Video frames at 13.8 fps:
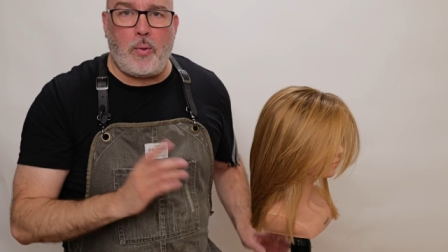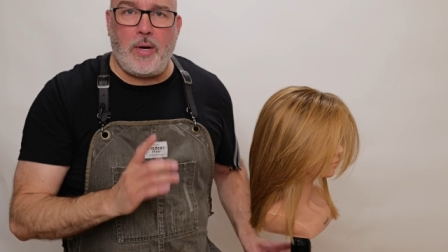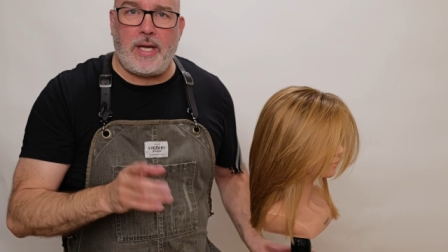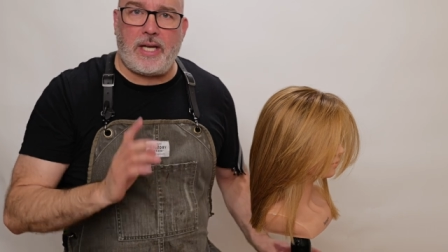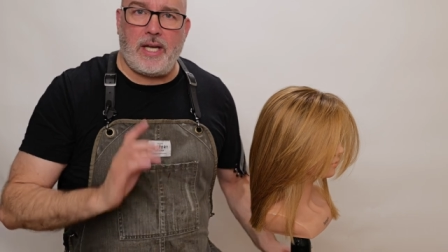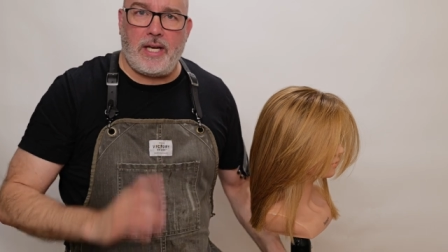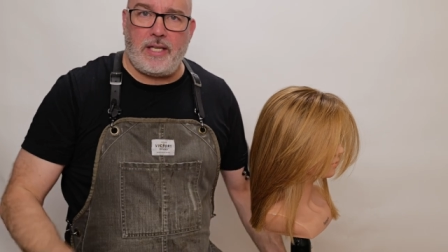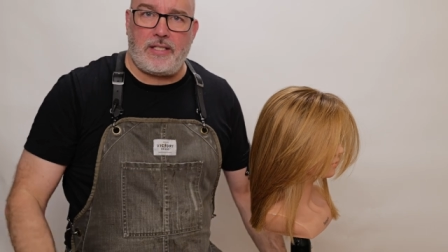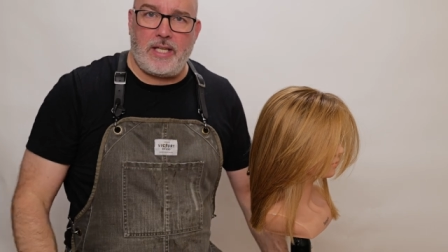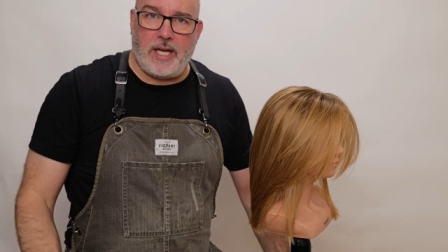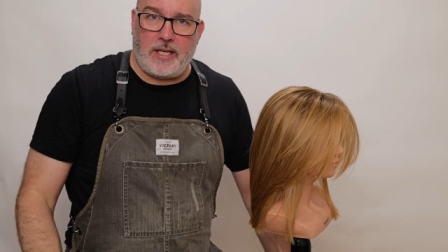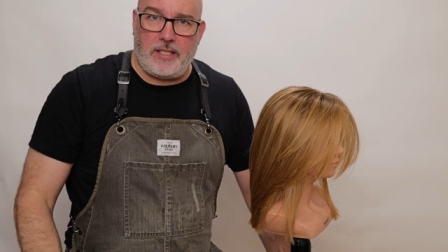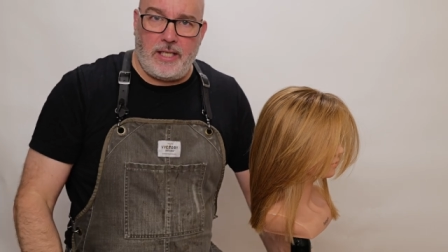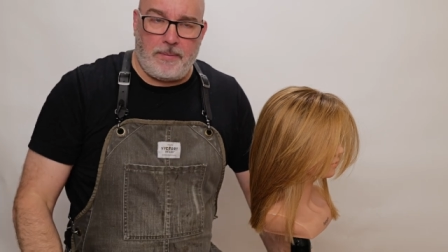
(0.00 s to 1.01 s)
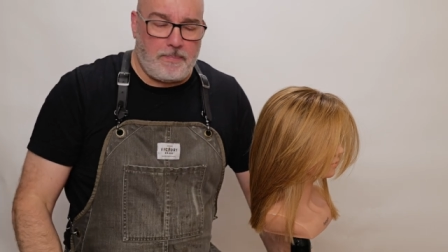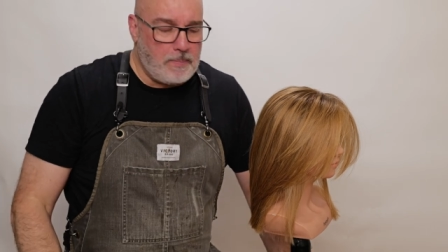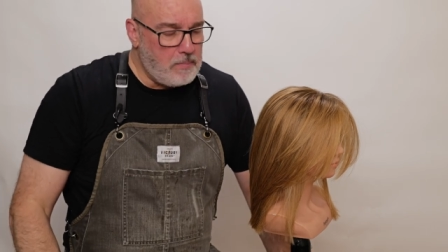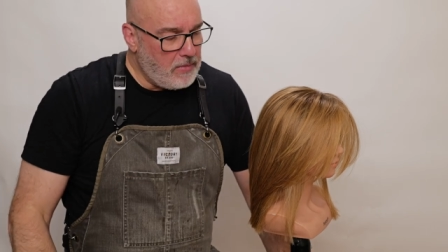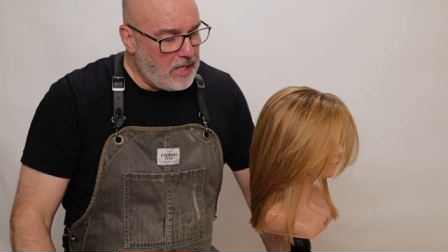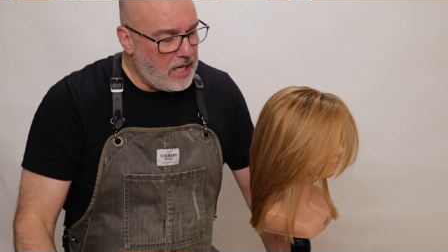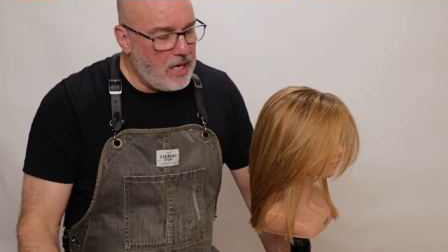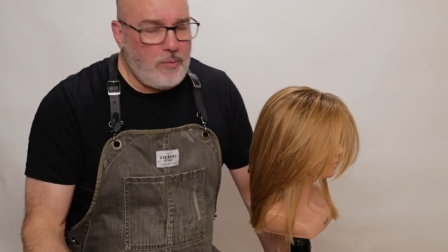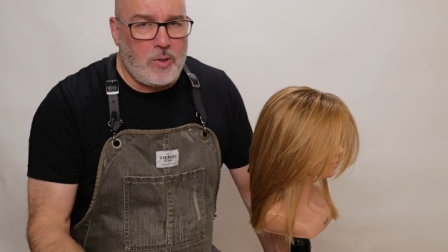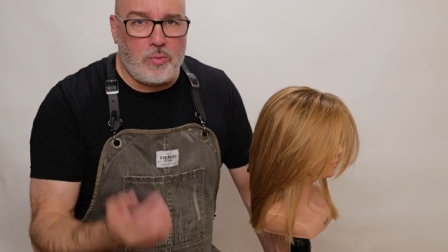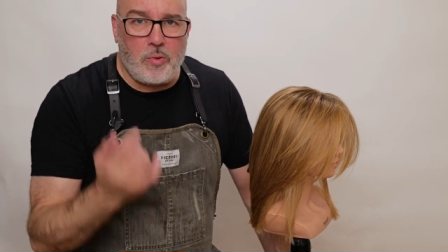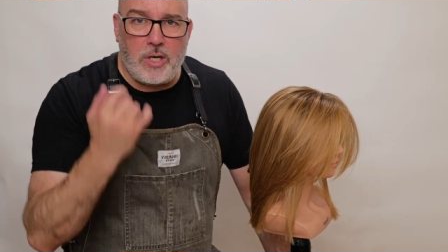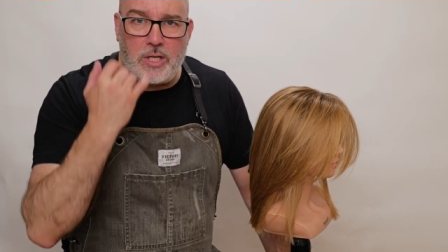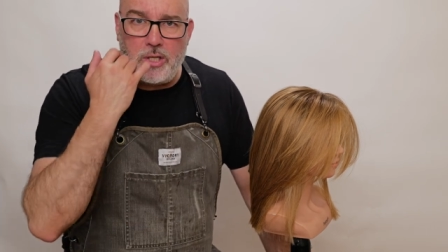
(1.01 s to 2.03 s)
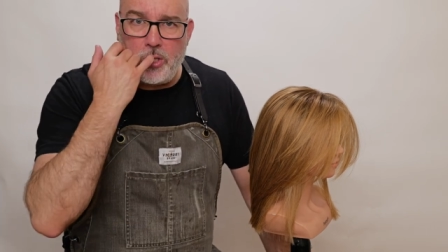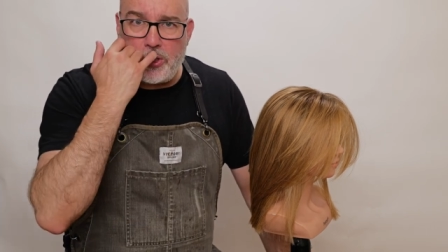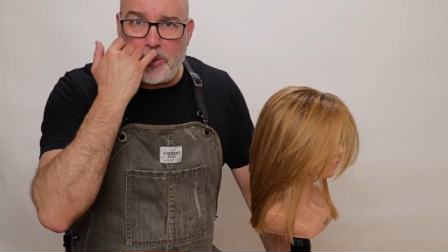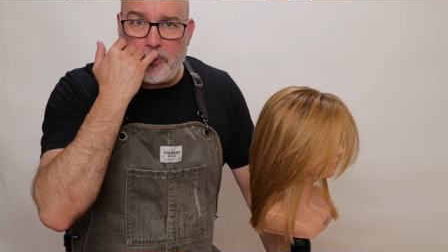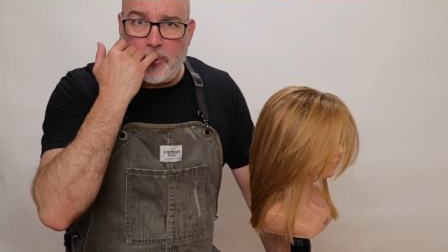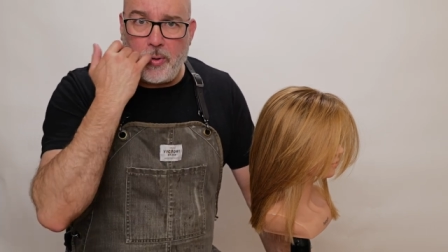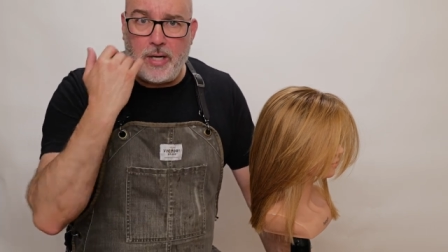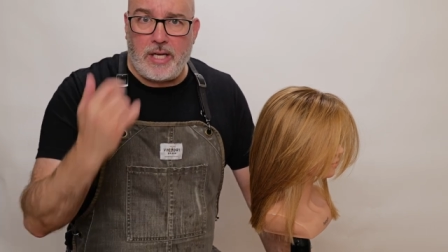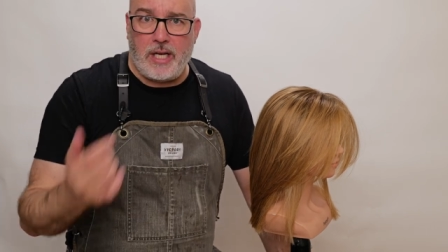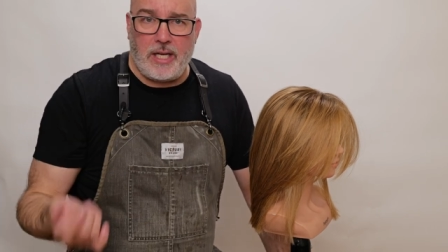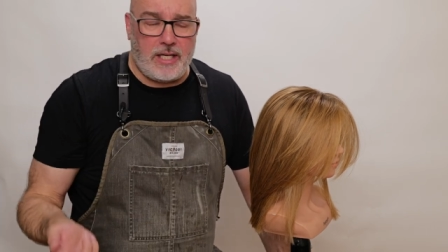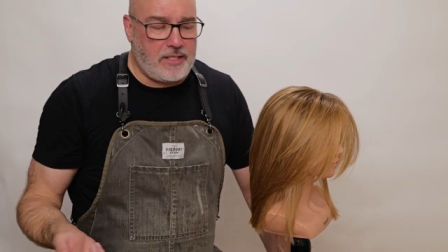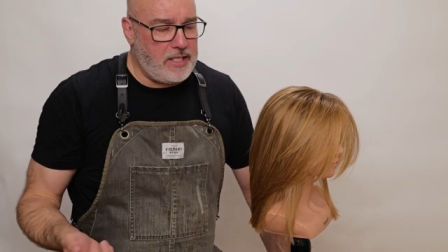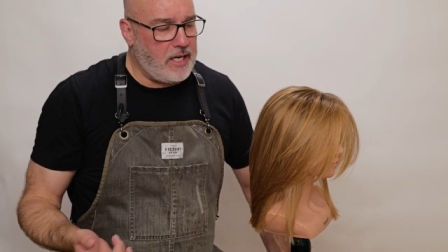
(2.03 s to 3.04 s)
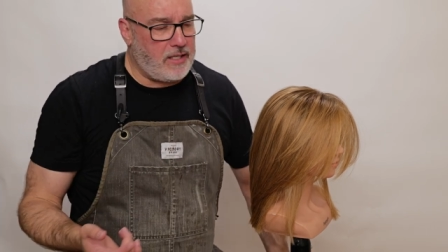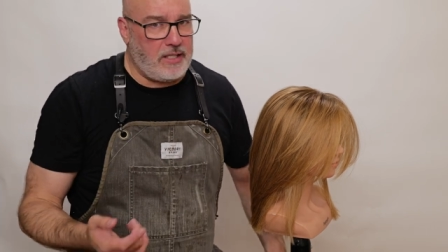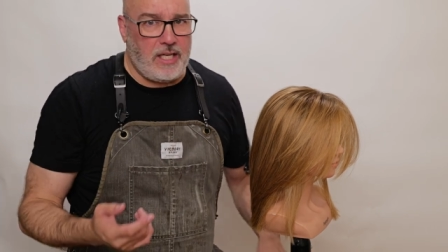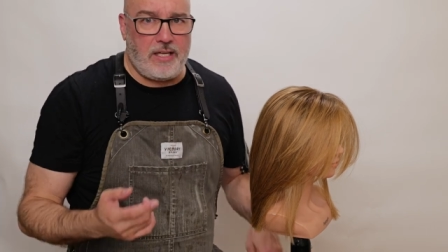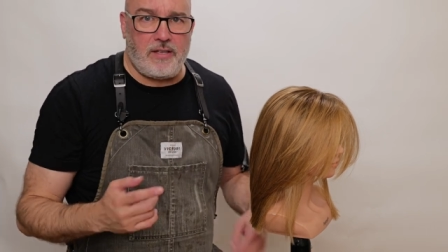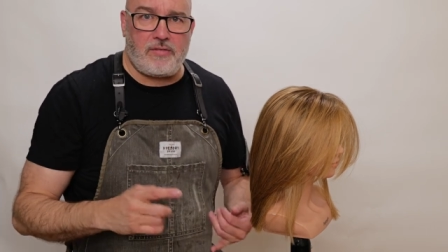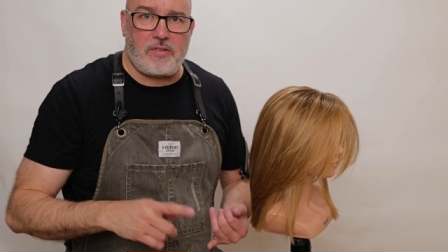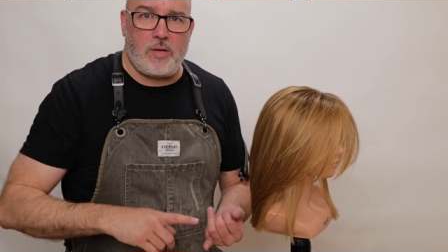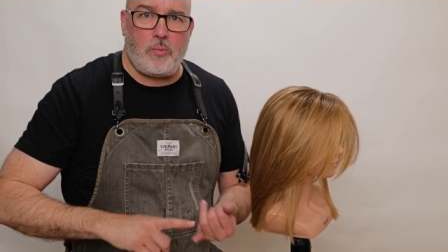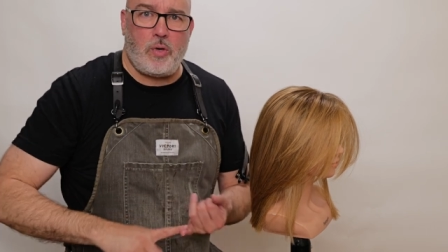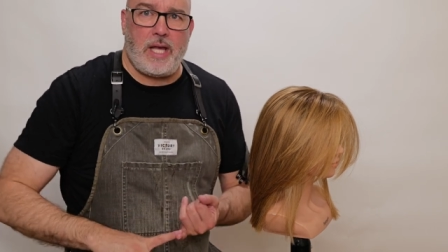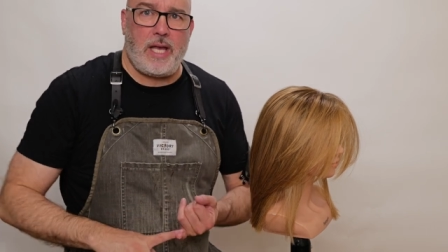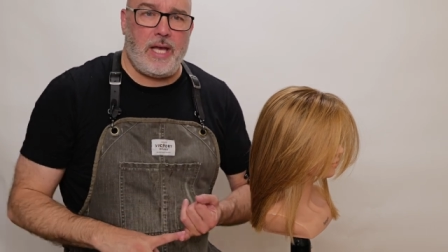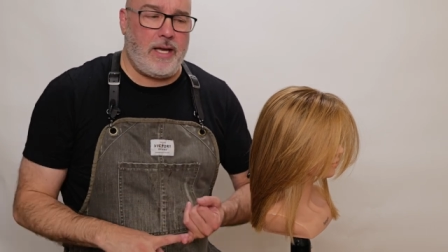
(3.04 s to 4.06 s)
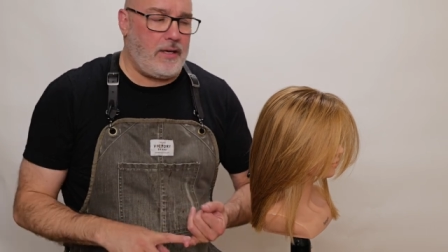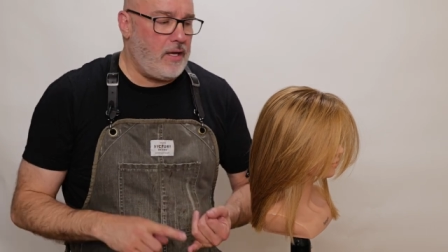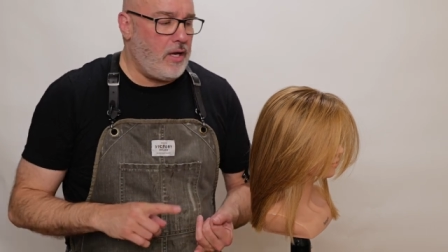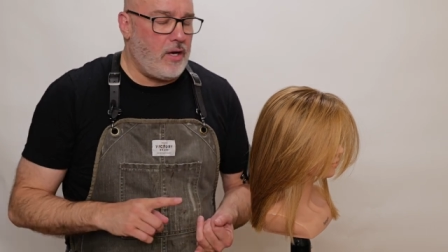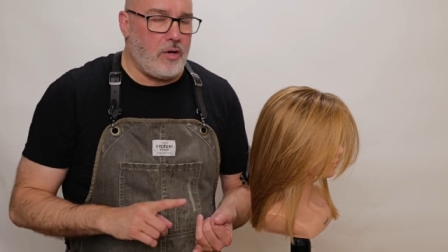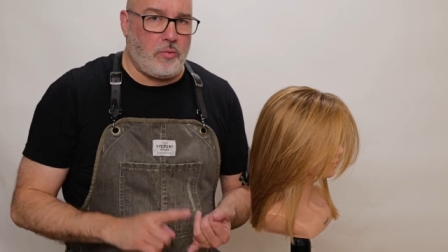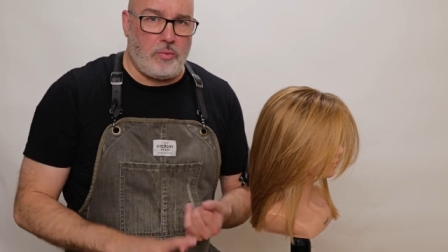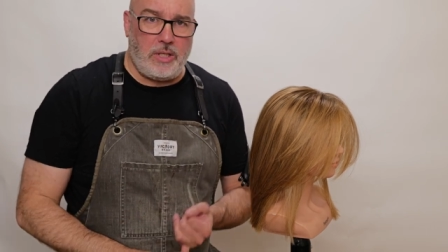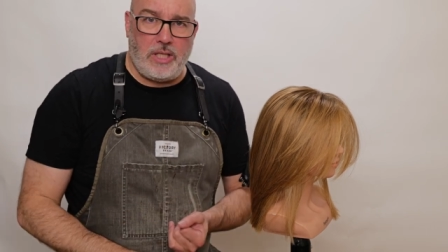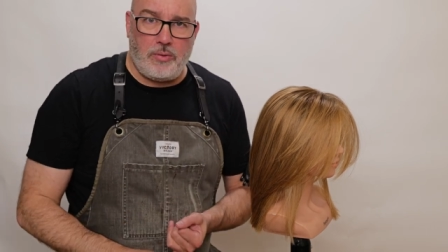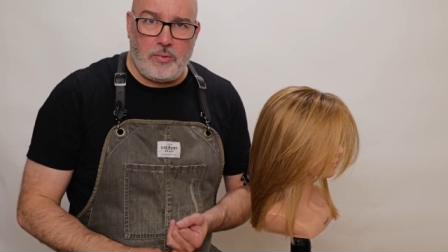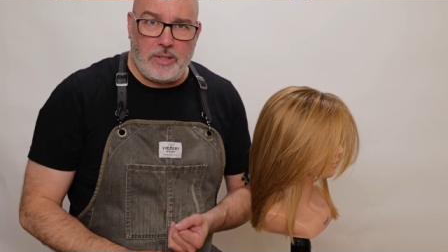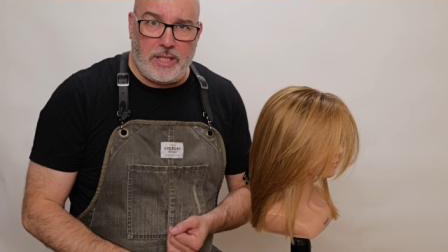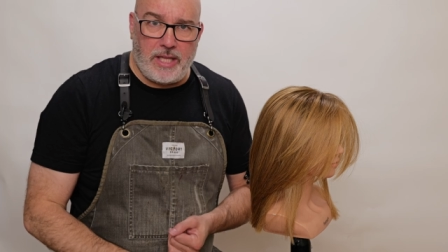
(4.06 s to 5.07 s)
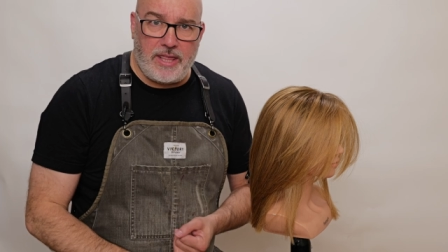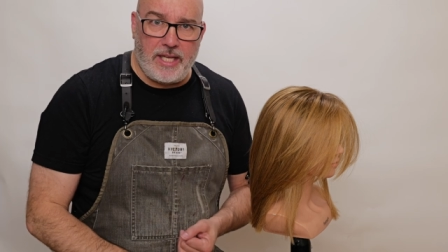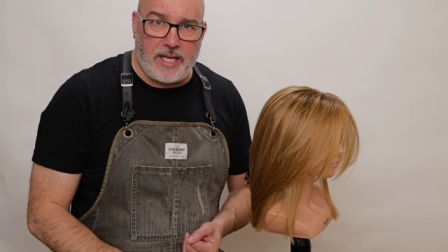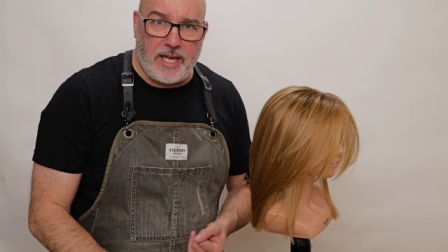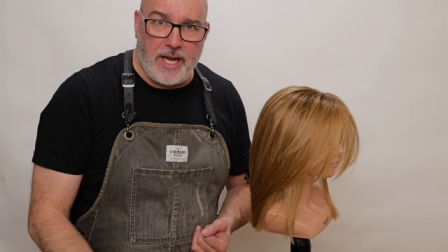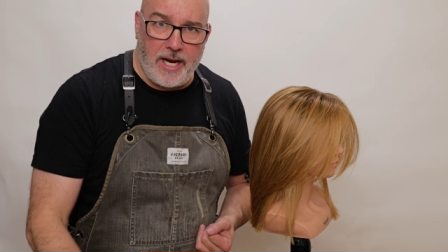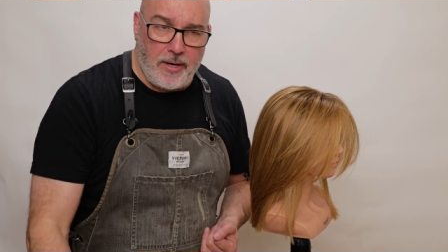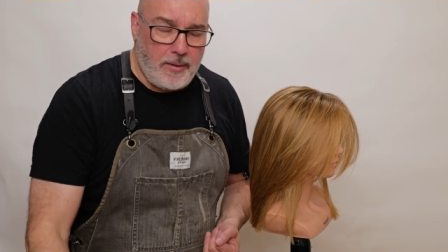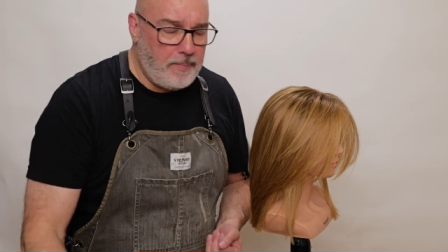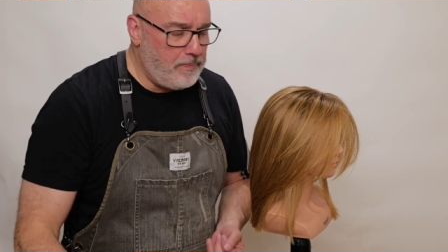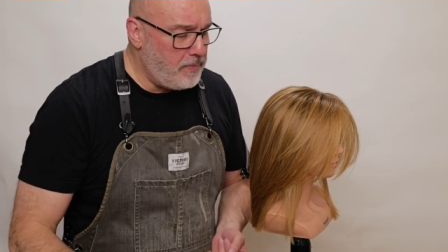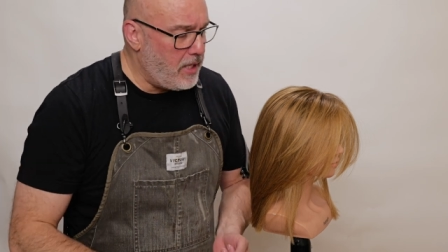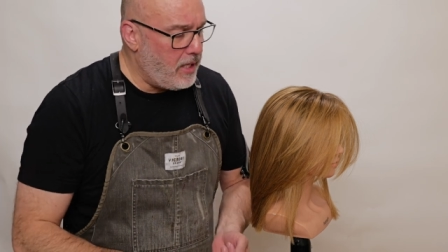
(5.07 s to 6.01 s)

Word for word: point cutting technique? I would want to use the point cutting technique if someone had really, really thick hair.